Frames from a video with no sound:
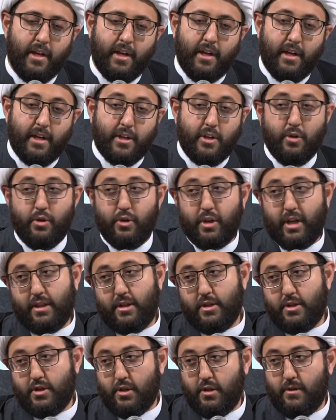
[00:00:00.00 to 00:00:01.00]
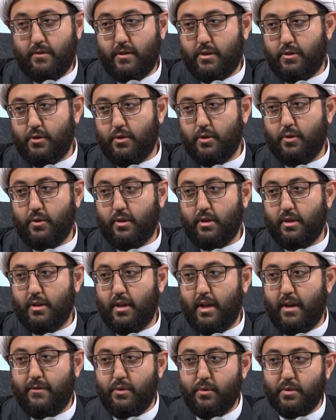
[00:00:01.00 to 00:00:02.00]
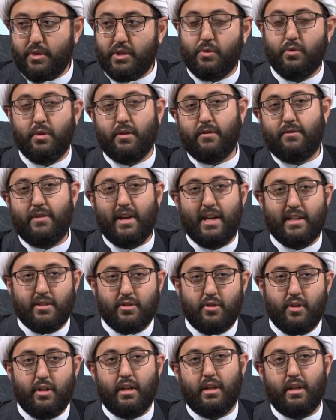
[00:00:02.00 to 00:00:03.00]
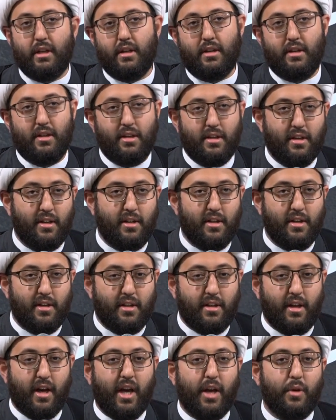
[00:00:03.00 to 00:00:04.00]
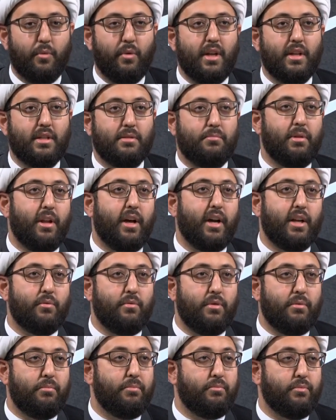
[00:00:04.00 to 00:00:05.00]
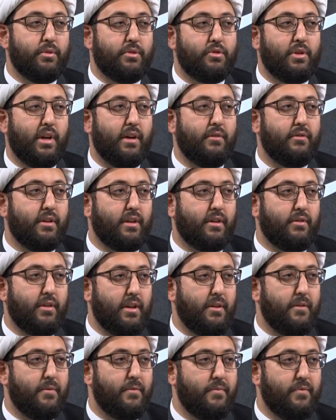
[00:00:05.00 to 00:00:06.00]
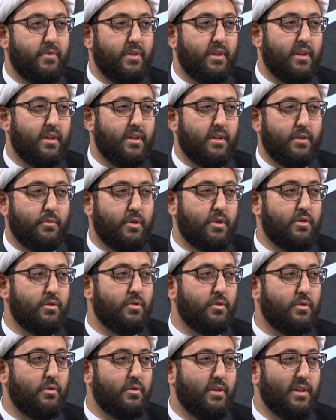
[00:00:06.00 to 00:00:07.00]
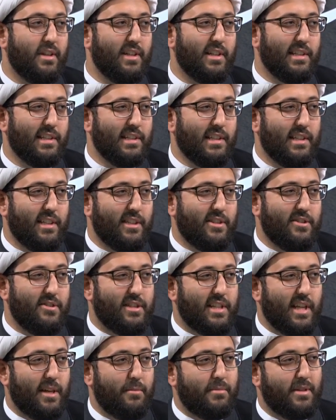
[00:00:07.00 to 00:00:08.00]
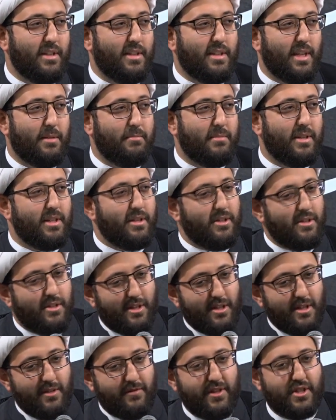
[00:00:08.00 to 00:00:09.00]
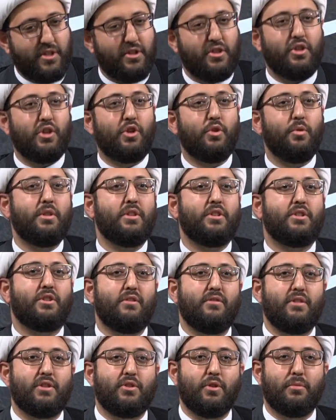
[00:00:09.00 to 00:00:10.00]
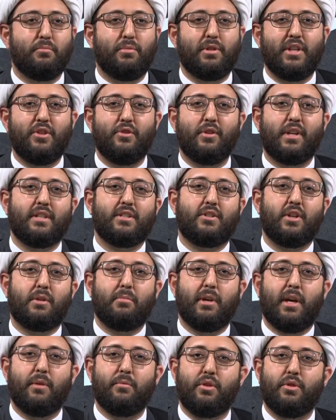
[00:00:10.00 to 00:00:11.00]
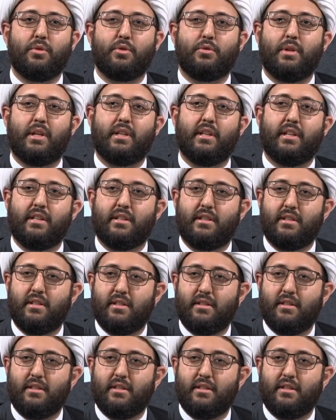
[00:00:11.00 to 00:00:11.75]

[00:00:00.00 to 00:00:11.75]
You look at the service road, everyone's going fast on it. The highway is blocked with traffic, right? What do? You're tempted. Eventually you go on the service road, but then you get stuck behind one of those red lights.